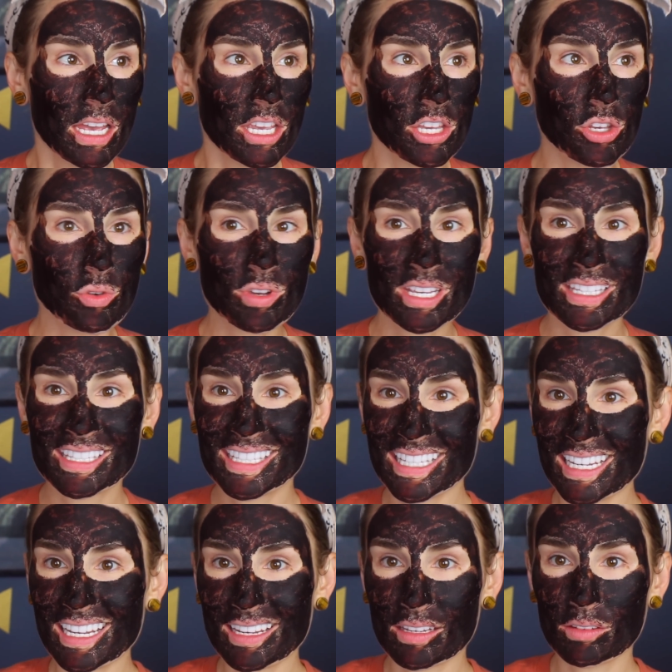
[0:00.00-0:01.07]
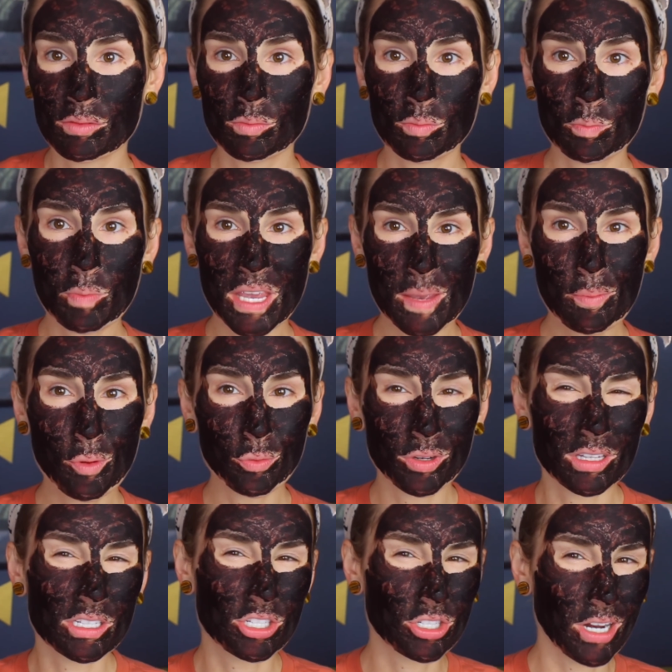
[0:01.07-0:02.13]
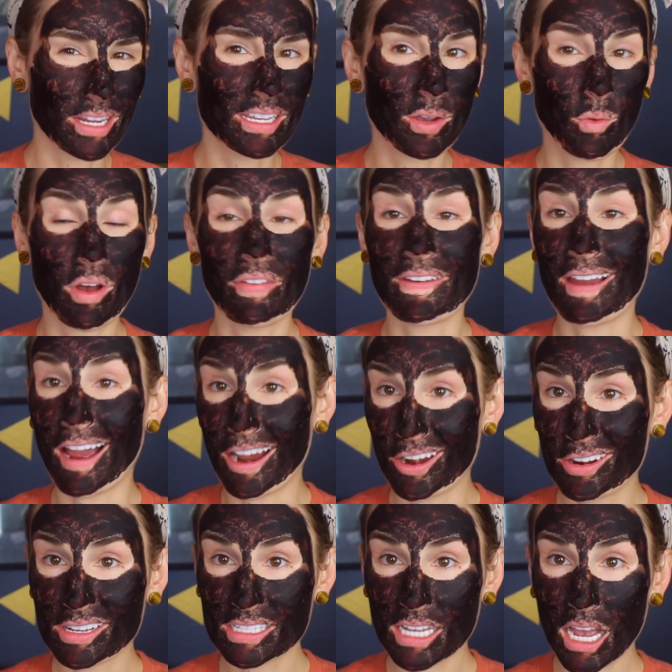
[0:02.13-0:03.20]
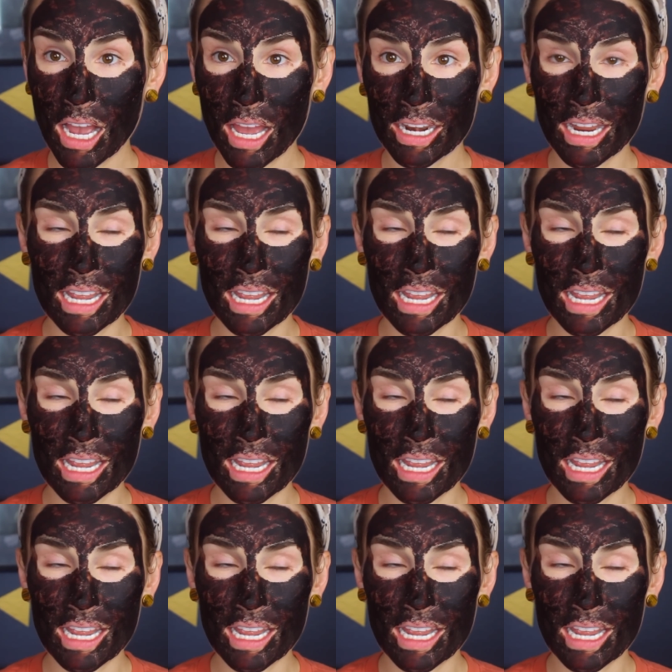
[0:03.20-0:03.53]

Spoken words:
you can see people really striking while the iron is hot,